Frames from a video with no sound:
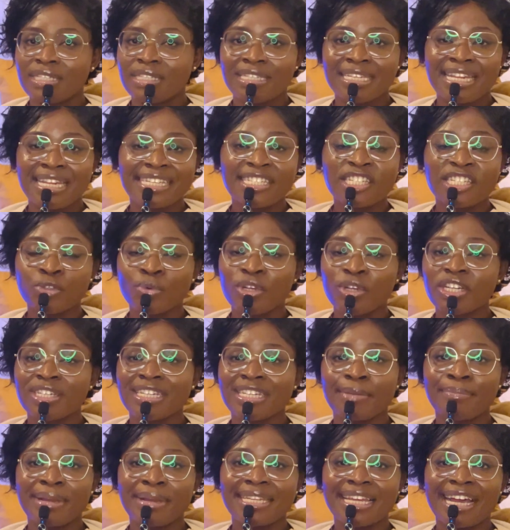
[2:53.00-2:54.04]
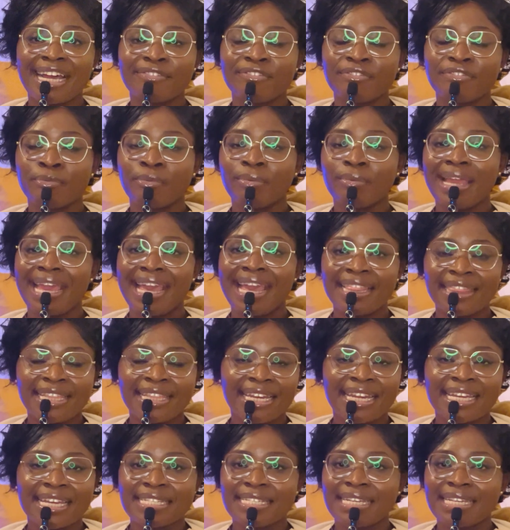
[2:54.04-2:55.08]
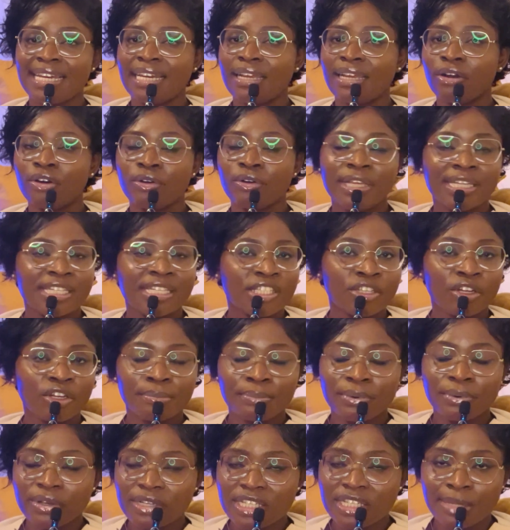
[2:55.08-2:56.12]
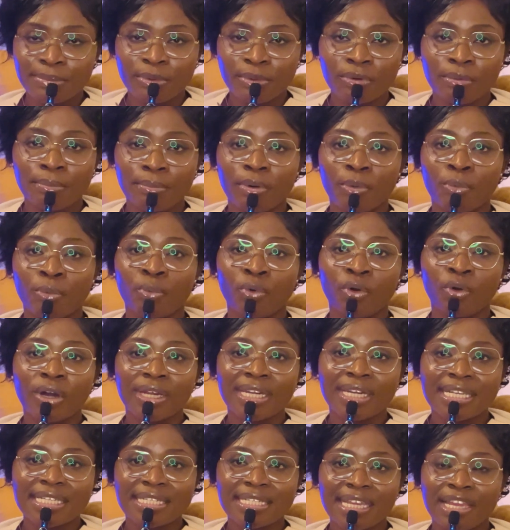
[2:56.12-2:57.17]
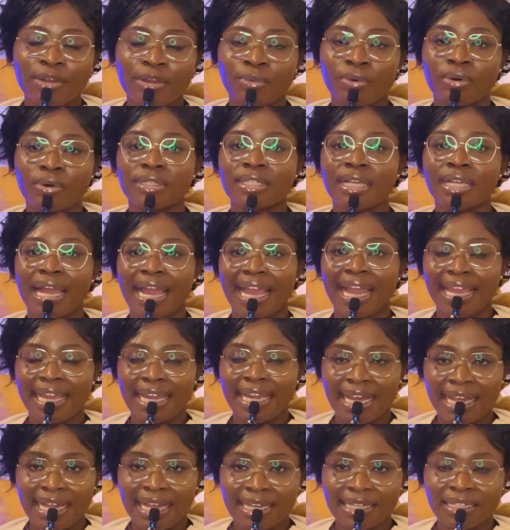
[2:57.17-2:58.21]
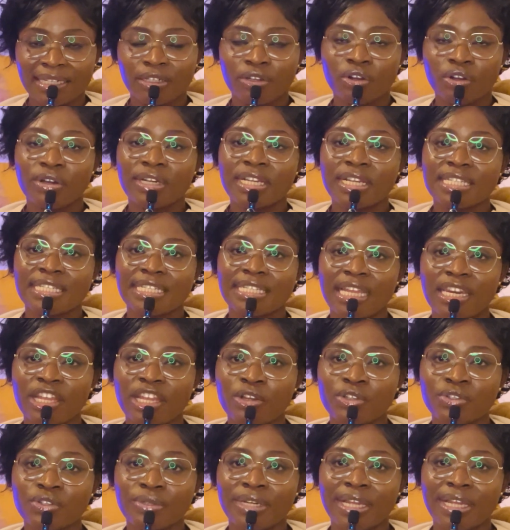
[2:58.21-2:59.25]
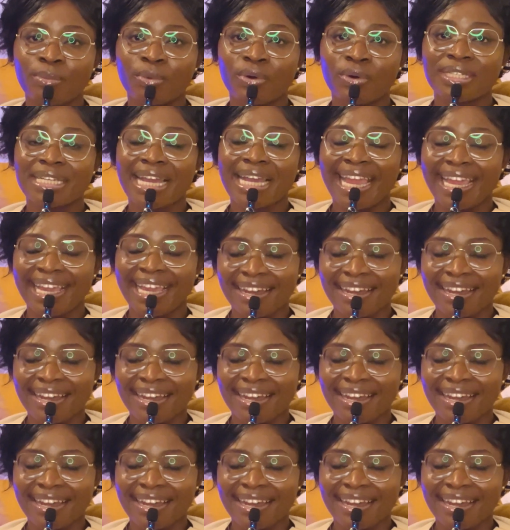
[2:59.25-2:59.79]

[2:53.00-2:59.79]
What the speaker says: there are situations that might have ended and said, it's not possible, but God is saying what? I can. God is telling you today what? I